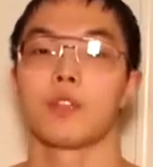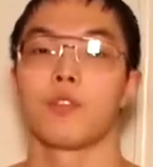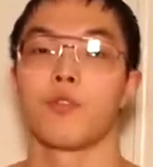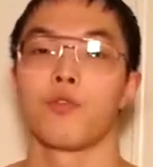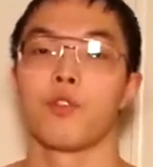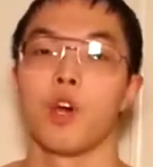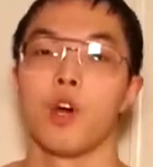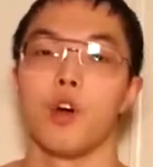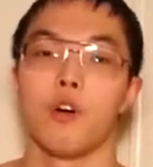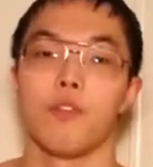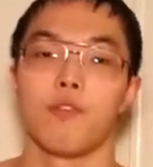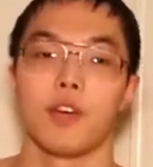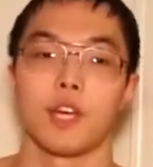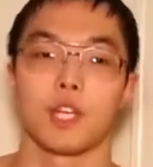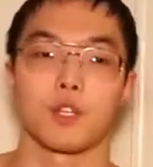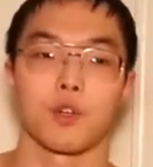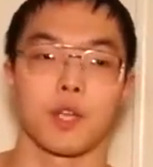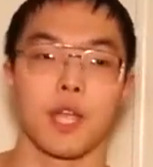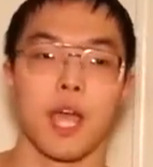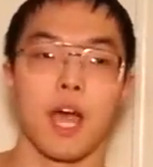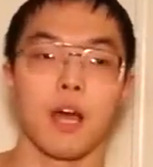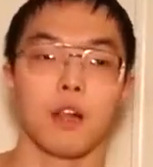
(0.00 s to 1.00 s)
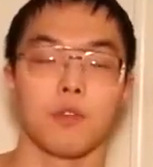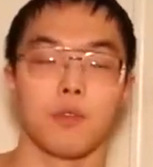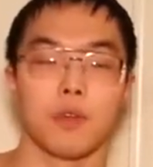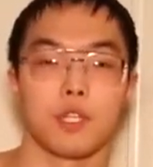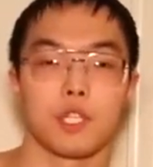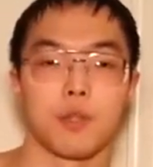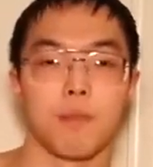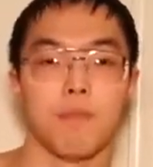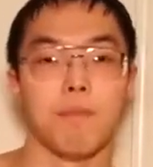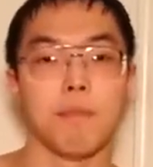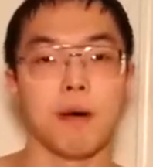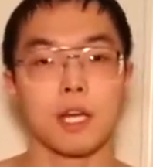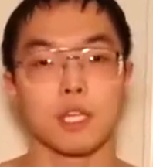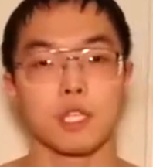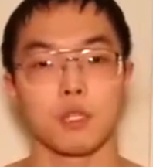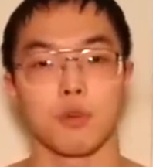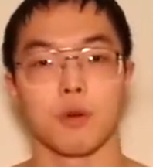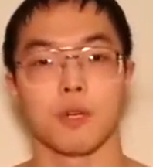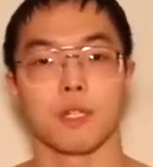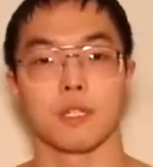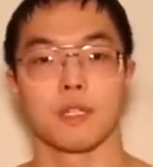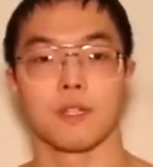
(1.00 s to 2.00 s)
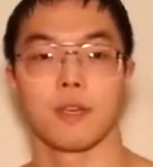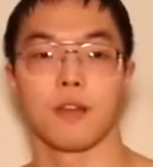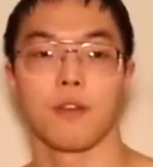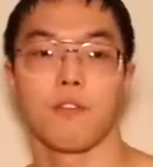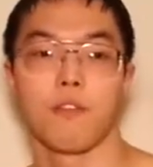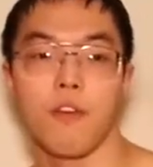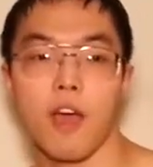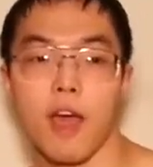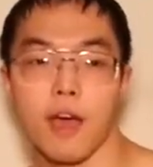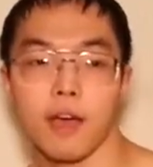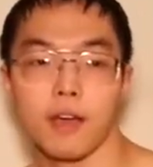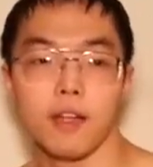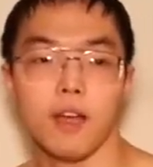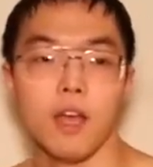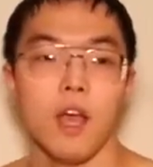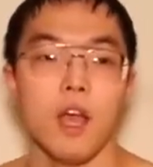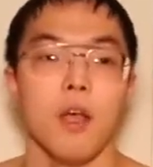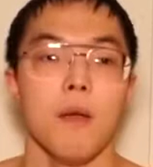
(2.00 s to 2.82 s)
the flow of extra calories to muscle instead of fat.